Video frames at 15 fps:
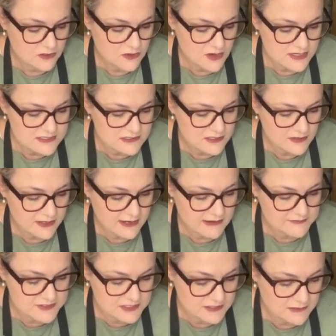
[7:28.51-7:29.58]
you guys are going to
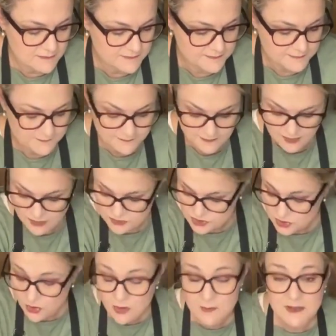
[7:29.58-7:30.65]
have to
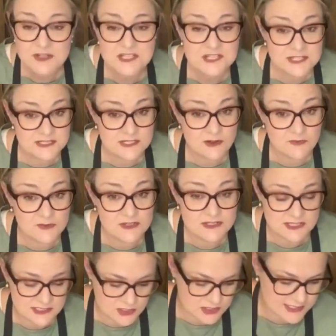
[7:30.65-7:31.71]
talk amongst yourself
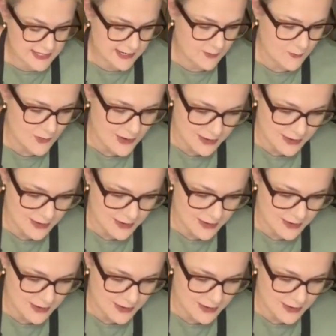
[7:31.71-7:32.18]
because this could take a